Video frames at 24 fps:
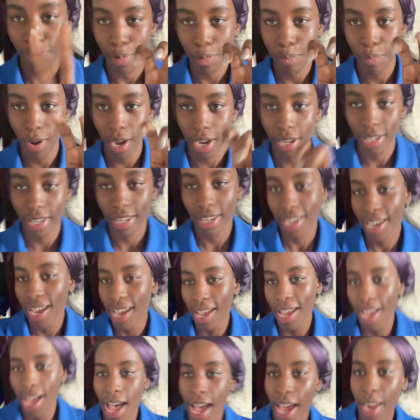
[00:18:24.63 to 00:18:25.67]
Party.
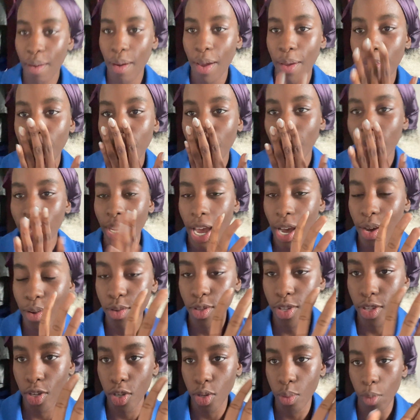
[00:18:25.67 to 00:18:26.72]
Anyway, I'll
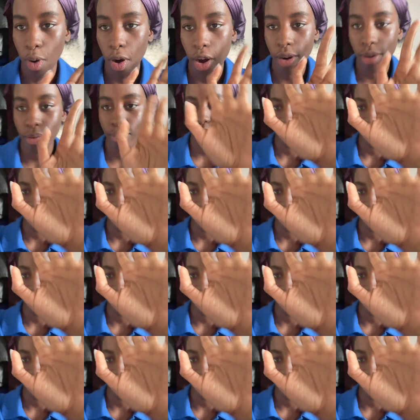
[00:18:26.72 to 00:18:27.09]
see you tomorrow.